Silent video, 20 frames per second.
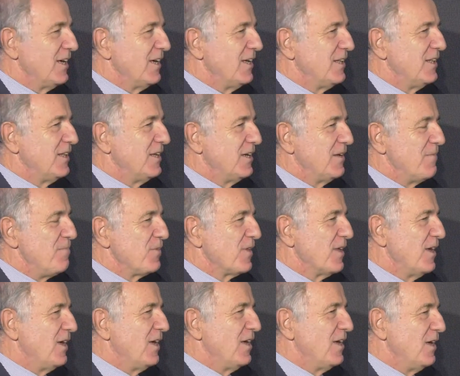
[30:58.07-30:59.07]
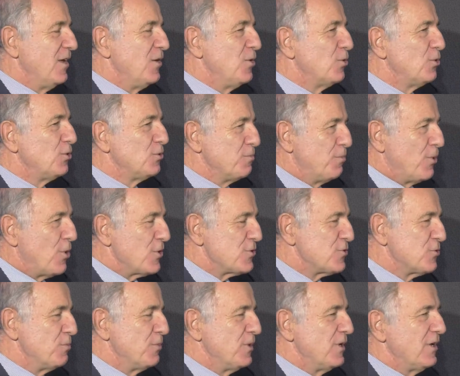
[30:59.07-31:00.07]
and an old
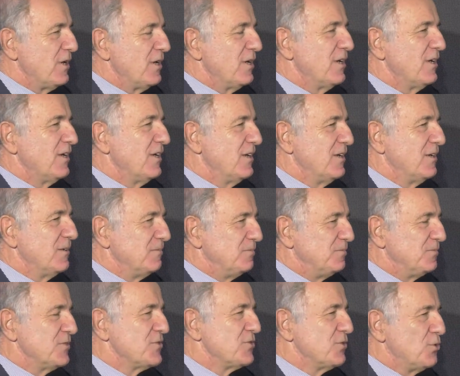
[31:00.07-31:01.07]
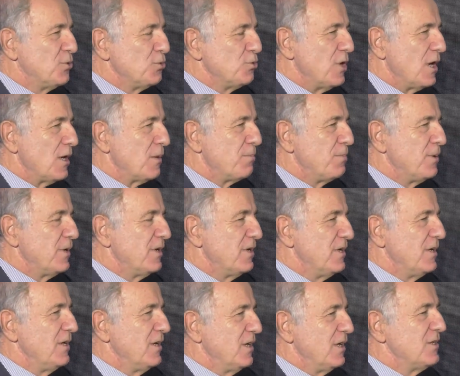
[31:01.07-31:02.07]
postman stood up
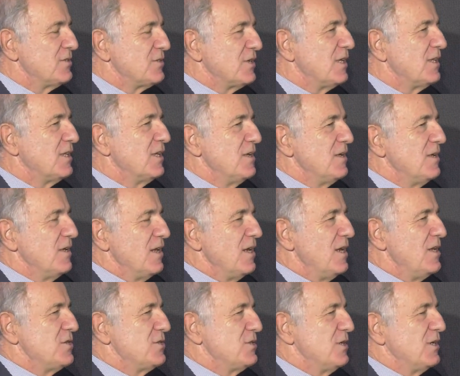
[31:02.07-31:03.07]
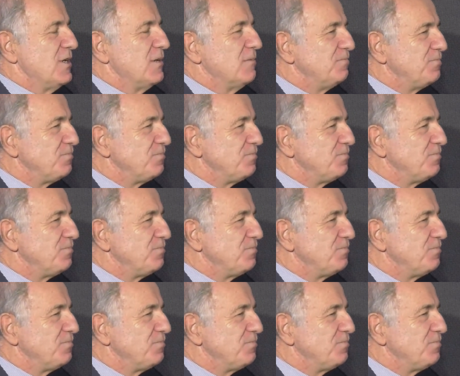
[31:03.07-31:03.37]
and said, listen,